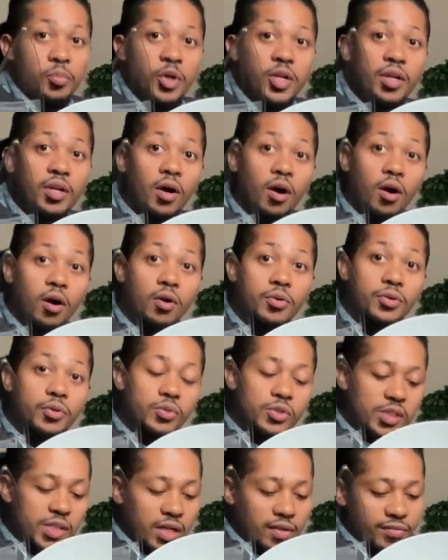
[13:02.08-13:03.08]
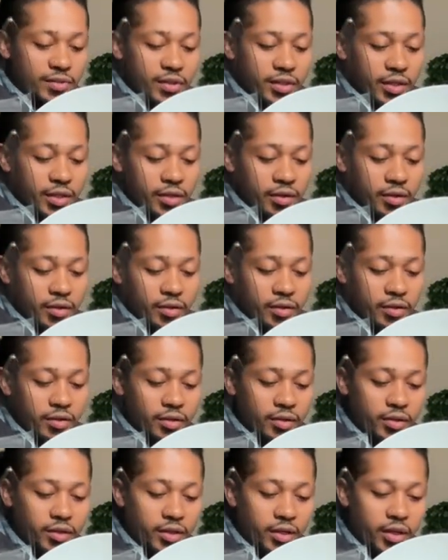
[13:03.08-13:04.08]
Putting all new stuff in here,
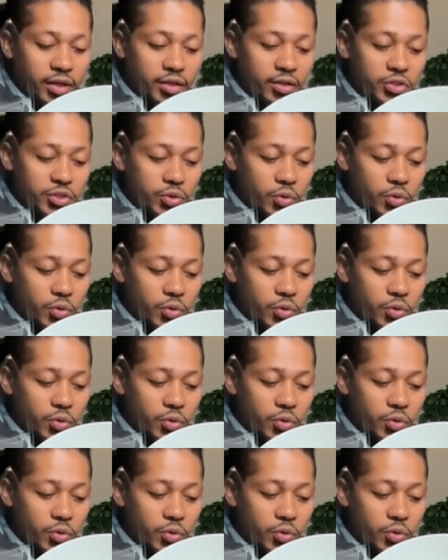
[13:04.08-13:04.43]
in the